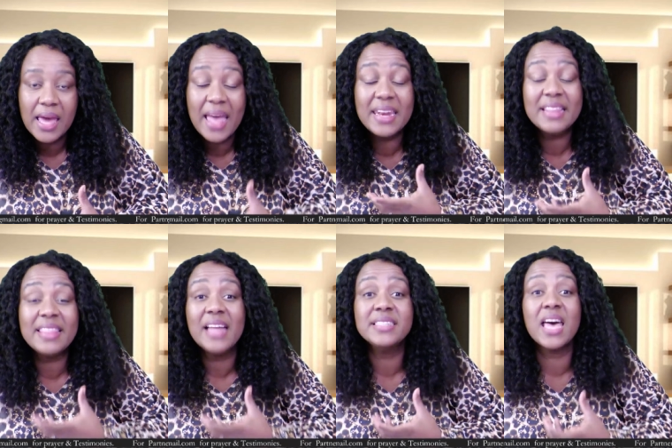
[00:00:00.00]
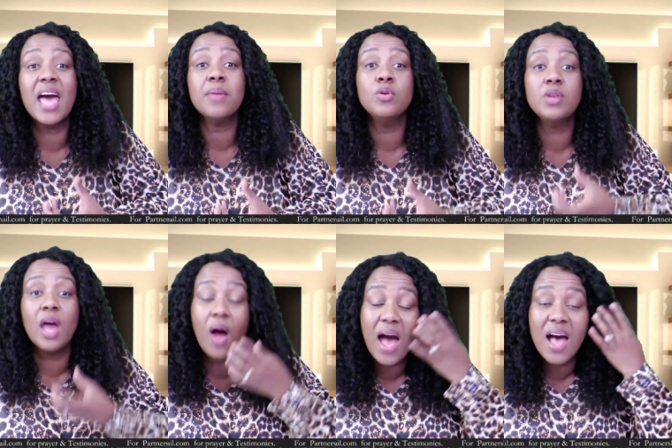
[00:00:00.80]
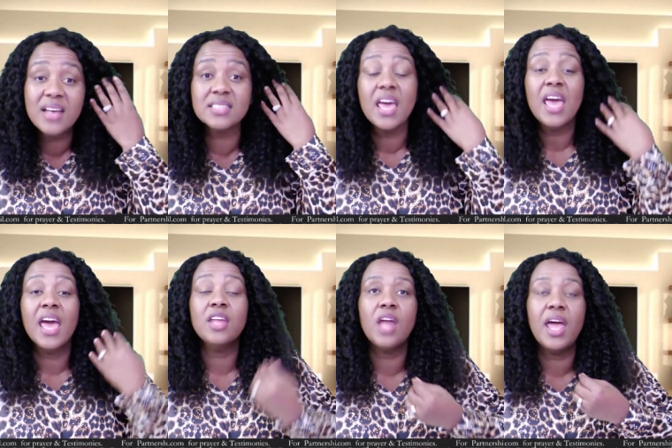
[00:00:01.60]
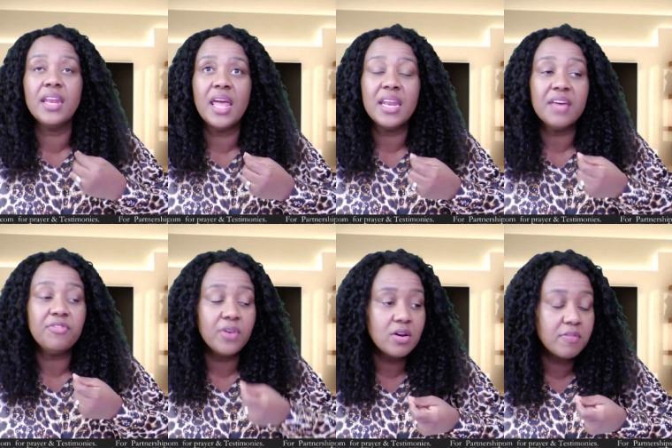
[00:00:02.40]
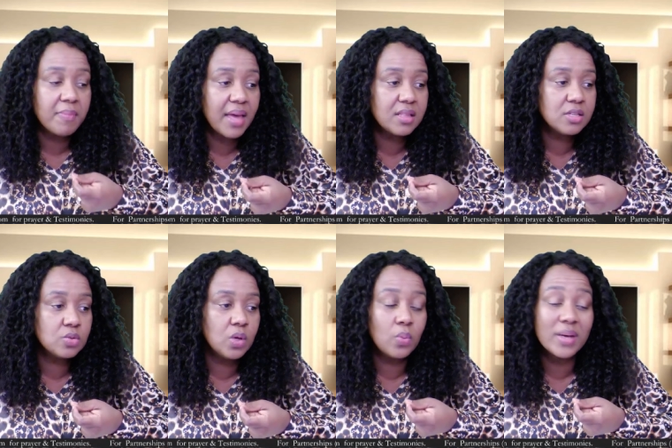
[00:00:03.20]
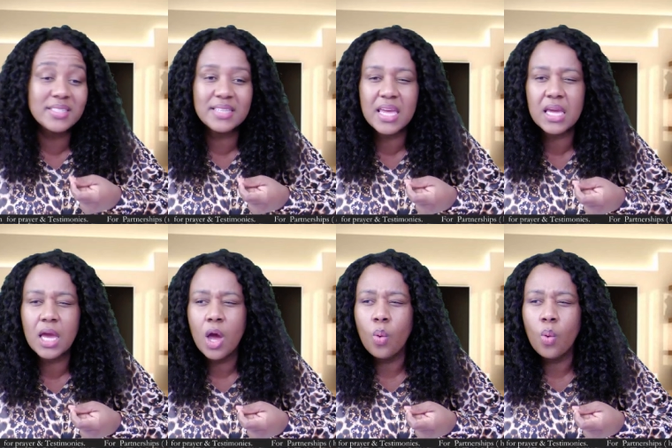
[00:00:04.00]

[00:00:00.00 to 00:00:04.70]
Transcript: And at that time, you now ask, and, and, and a friend of mine this week was saying,